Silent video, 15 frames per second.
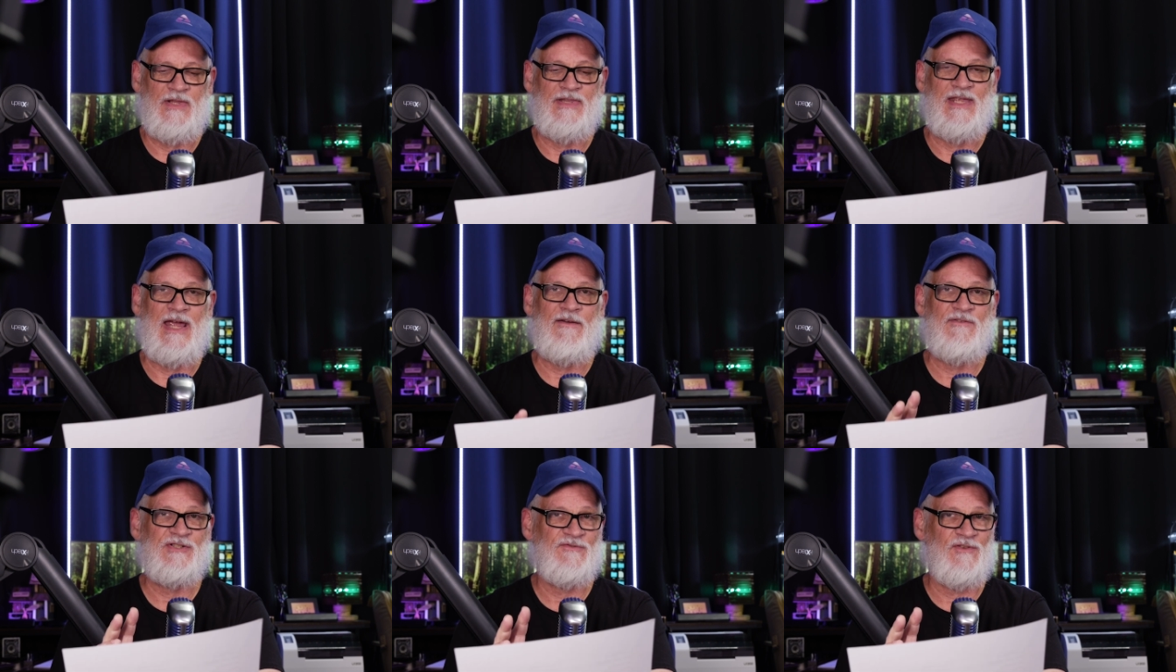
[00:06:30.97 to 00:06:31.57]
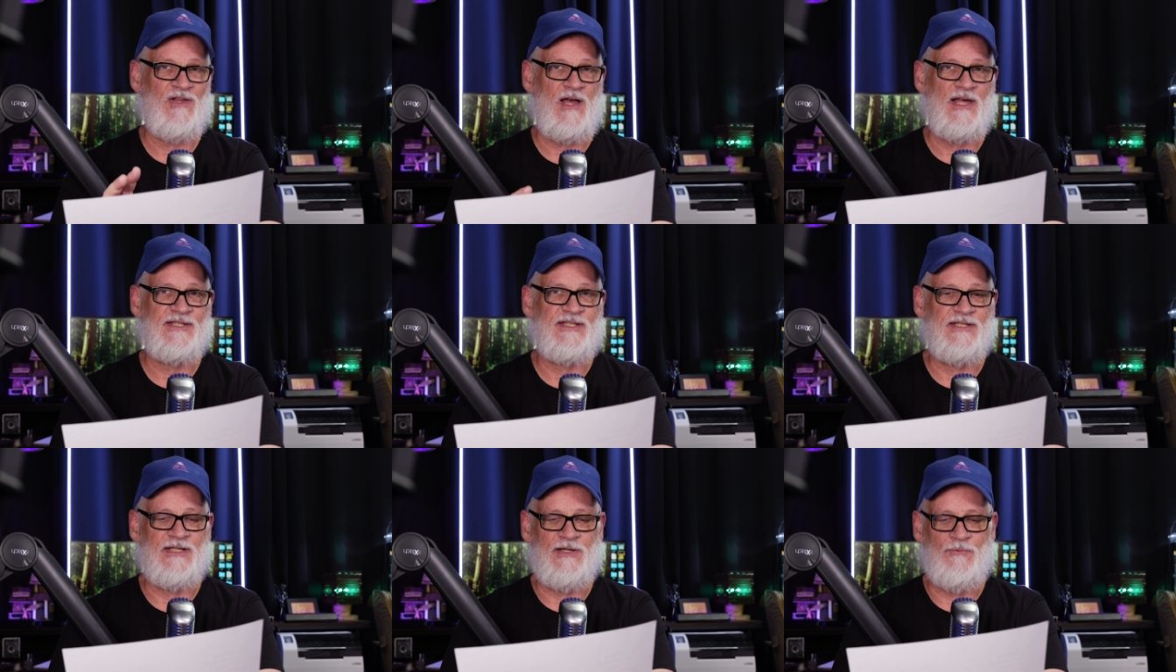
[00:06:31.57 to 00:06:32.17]
The average
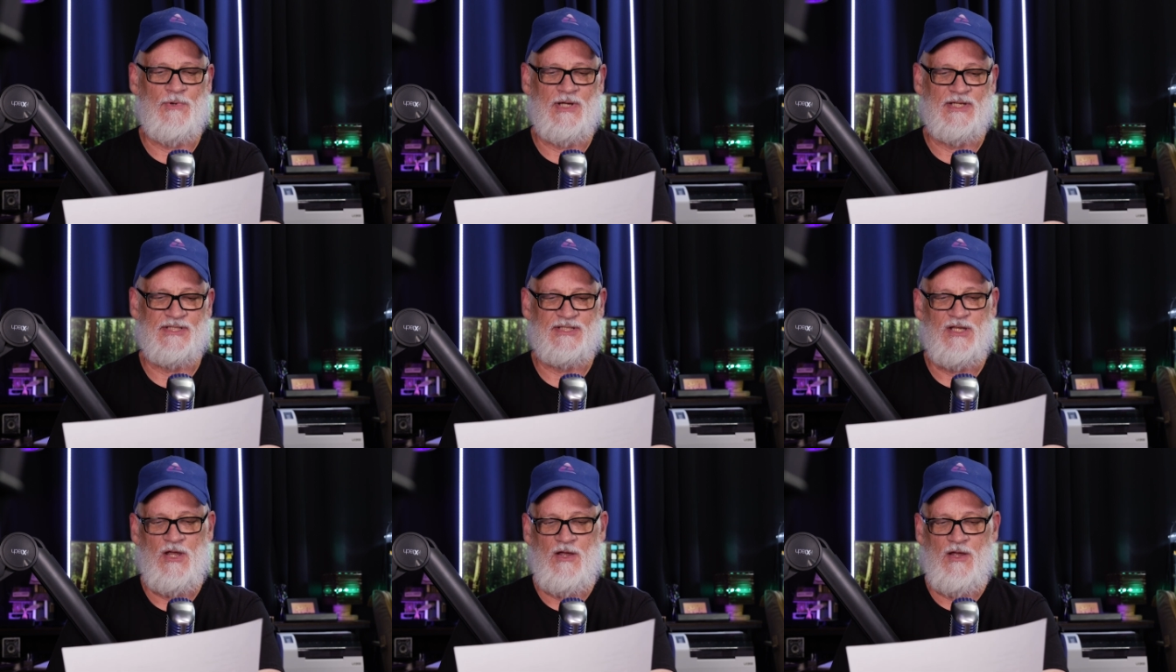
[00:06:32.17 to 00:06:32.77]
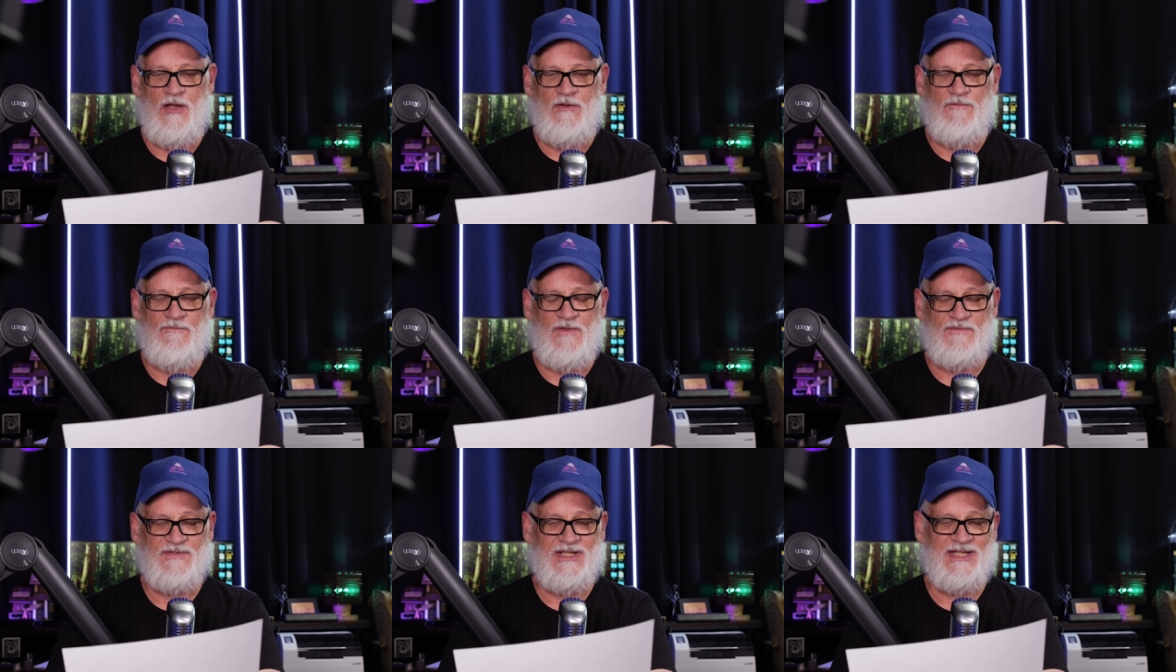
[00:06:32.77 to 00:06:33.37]
velocity was
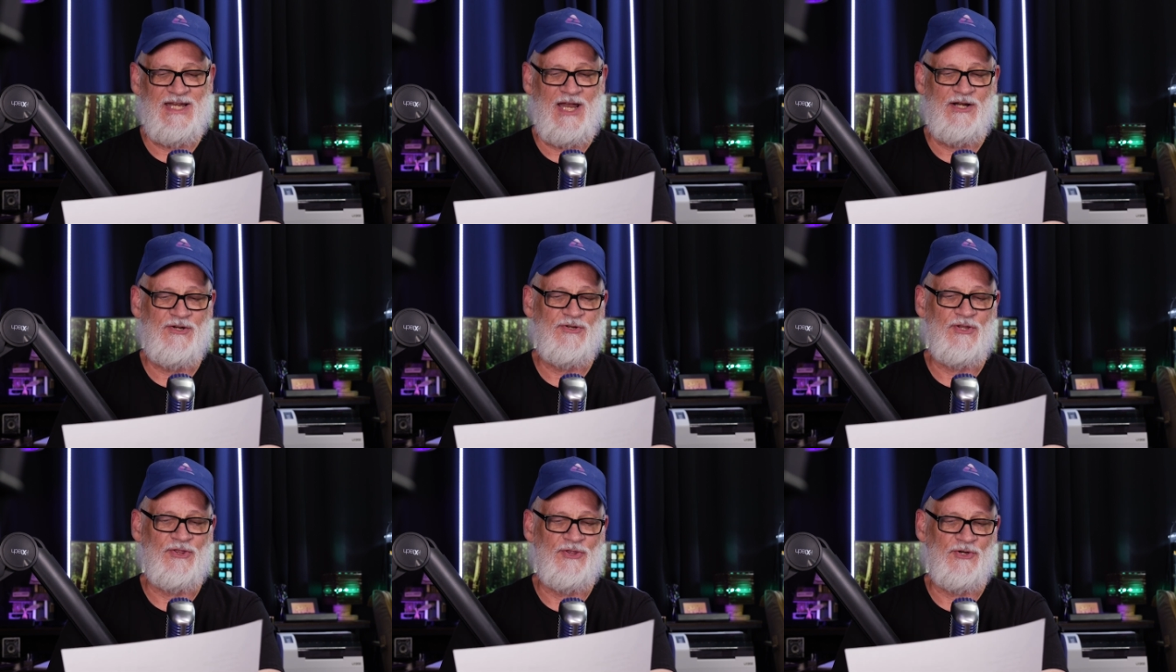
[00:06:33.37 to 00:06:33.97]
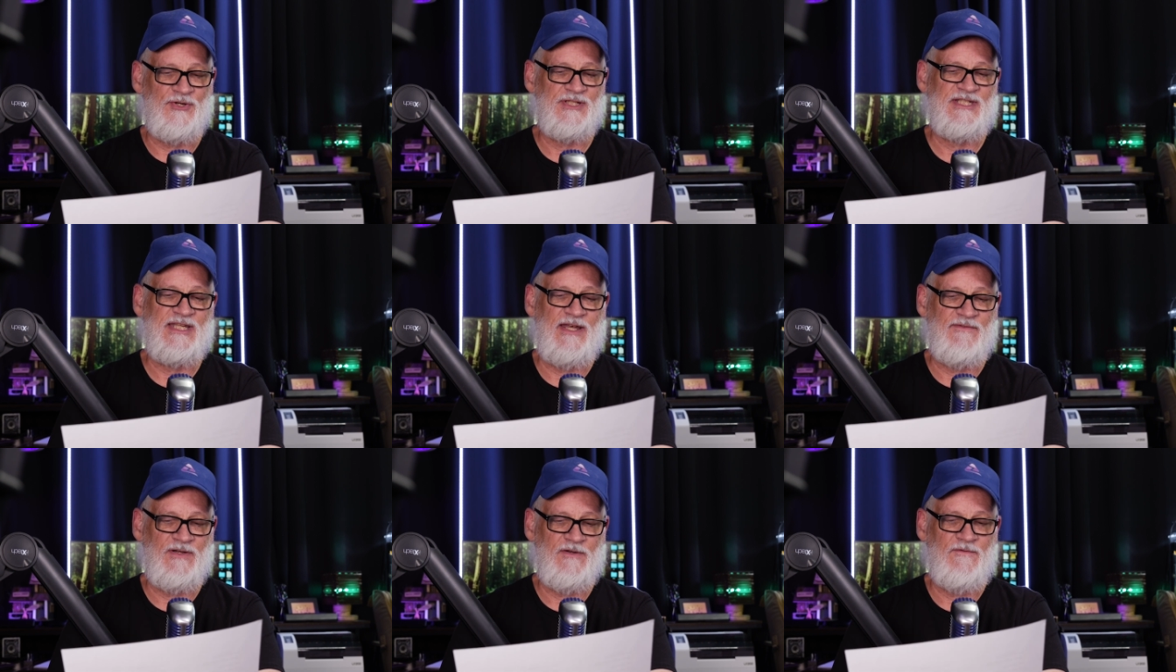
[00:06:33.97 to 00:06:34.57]

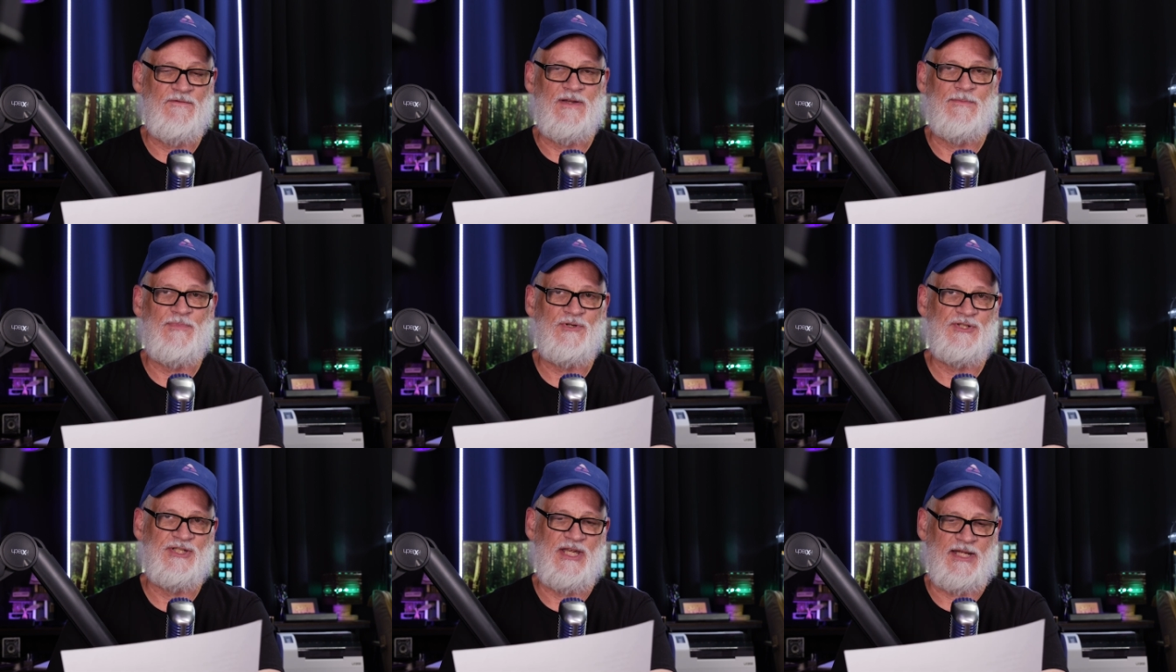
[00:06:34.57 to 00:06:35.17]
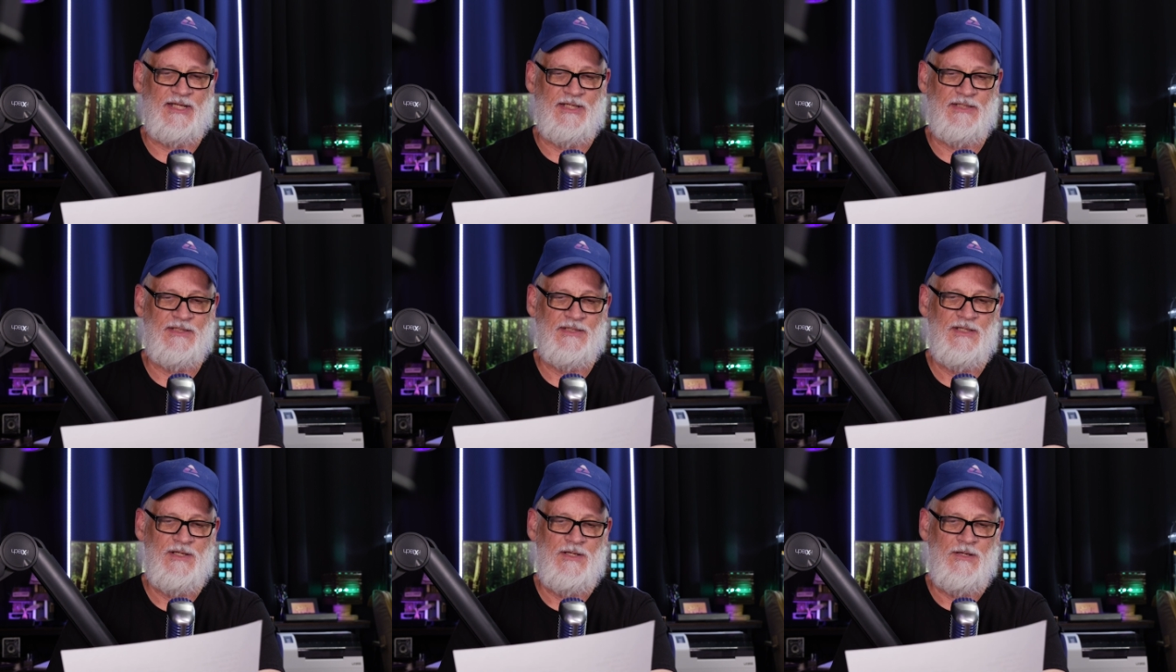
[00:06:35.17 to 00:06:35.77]
1,537 feet per second
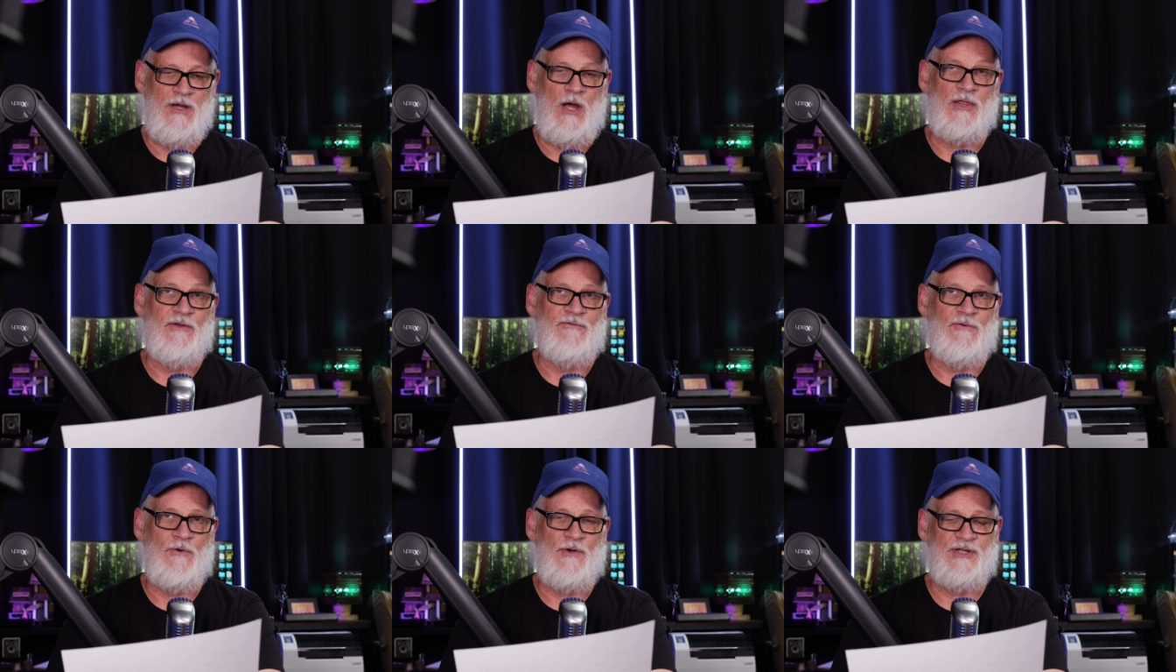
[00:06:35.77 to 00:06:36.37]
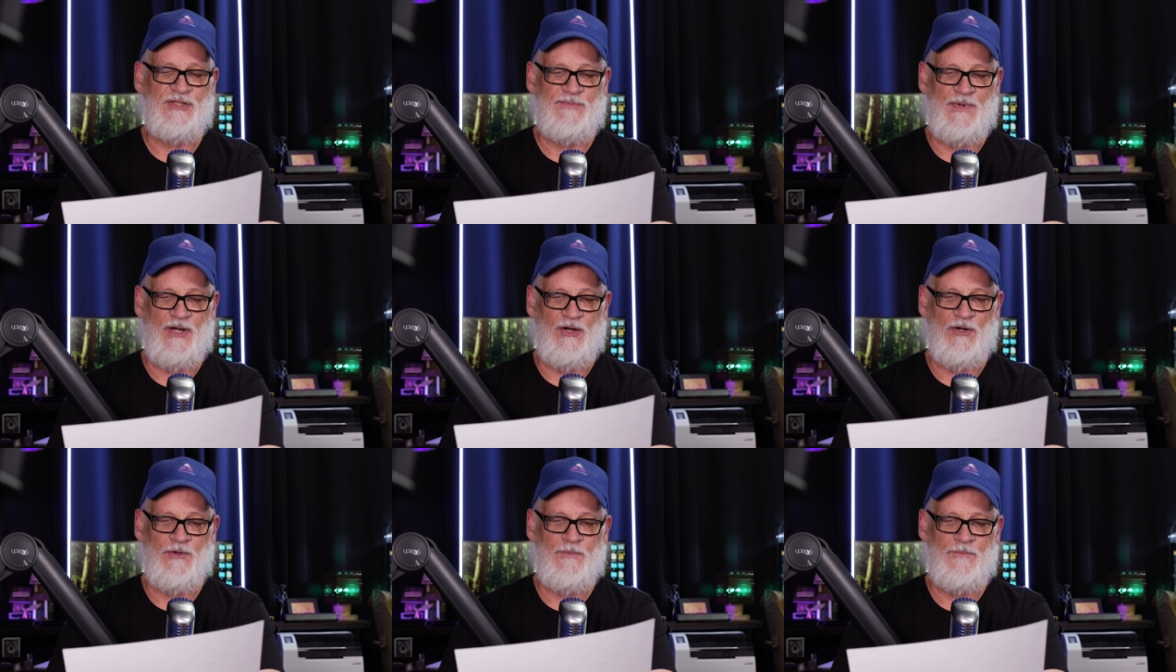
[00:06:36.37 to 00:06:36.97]
on the 4 inch
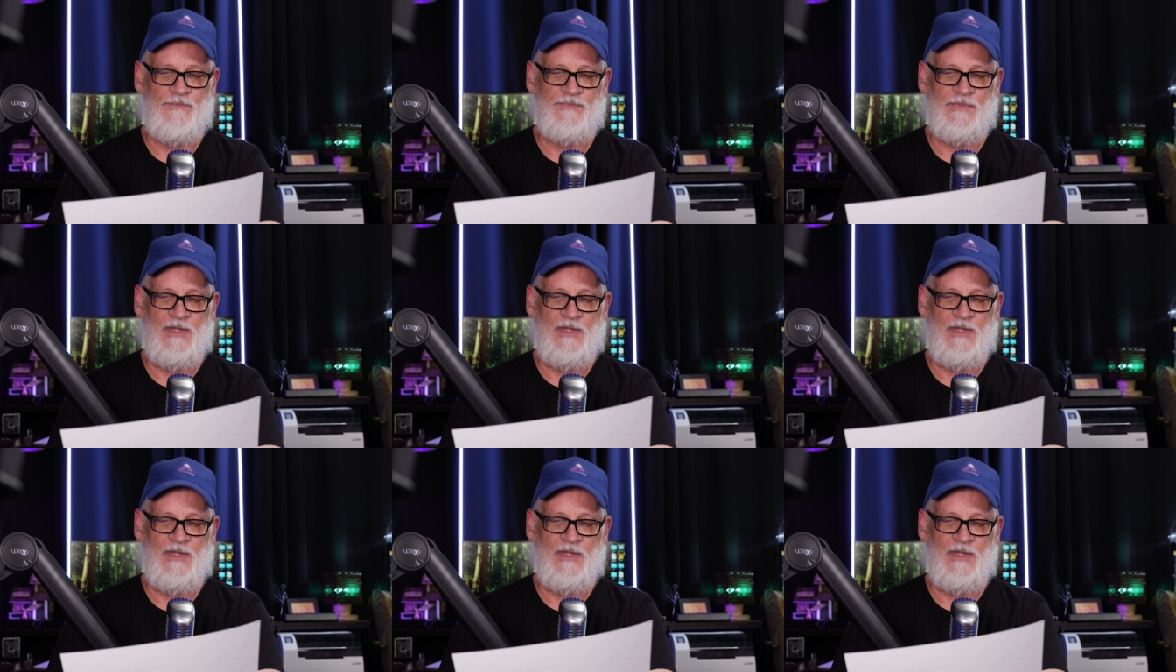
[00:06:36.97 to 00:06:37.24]
barrel.